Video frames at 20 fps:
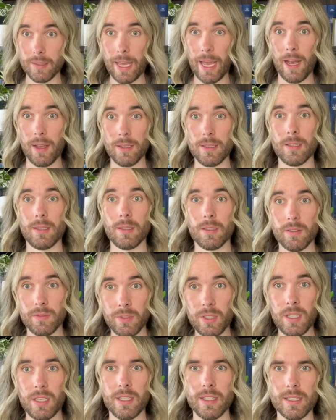thousands of
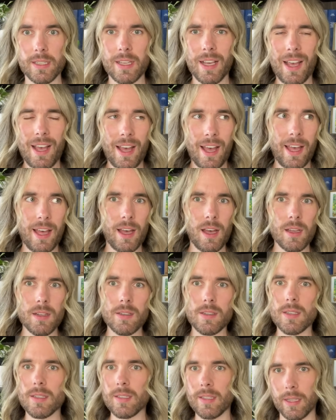years, our
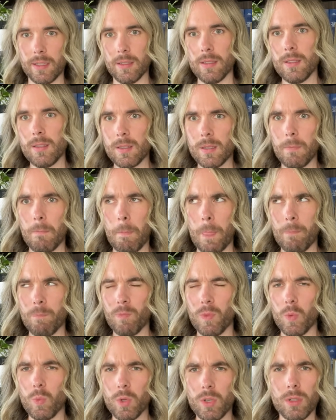descendants
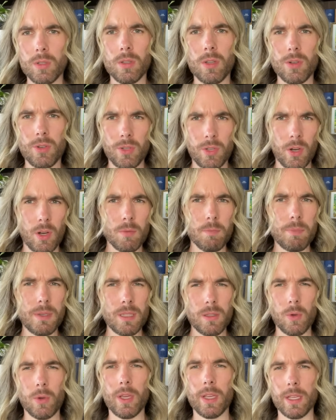will not
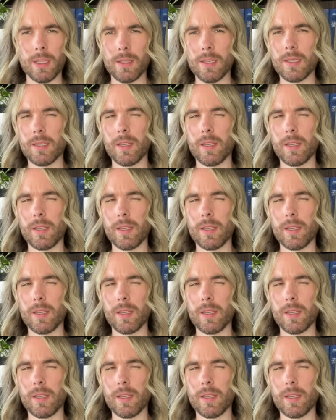be looking at the